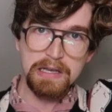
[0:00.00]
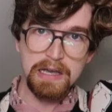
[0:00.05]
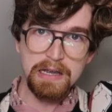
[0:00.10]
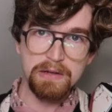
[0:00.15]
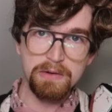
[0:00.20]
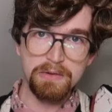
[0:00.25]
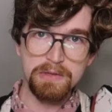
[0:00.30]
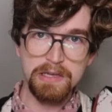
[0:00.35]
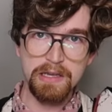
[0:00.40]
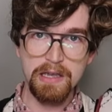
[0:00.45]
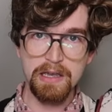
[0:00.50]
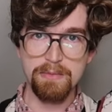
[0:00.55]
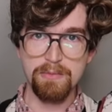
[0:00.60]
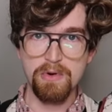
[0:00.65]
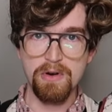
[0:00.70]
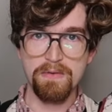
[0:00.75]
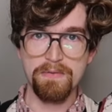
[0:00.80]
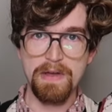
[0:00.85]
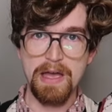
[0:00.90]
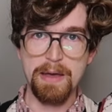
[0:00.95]
I only get
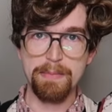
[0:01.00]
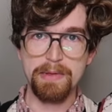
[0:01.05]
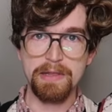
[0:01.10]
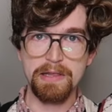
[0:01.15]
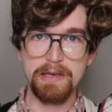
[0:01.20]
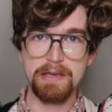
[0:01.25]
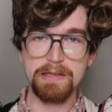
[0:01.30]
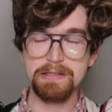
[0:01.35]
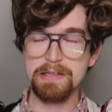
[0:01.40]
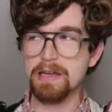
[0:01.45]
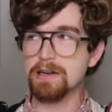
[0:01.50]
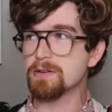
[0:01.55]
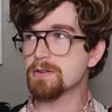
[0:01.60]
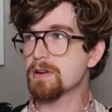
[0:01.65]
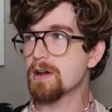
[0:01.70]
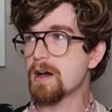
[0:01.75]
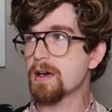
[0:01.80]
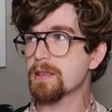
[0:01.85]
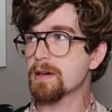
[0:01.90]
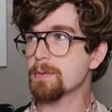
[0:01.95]
more fabulous. I don't
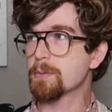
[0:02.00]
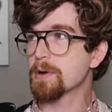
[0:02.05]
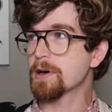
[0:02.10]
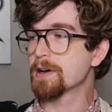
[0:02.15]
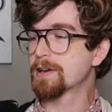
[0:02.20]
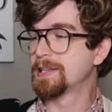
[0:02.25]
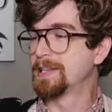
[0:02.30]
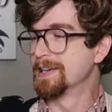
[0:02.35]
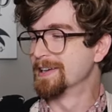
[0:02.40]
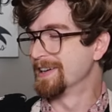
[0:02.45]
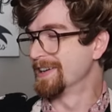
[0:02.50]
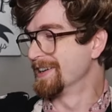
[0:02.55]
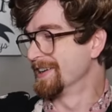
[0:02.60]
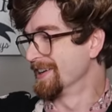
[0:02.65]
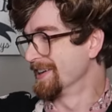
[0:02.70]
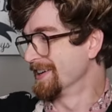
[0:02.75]
know how that works.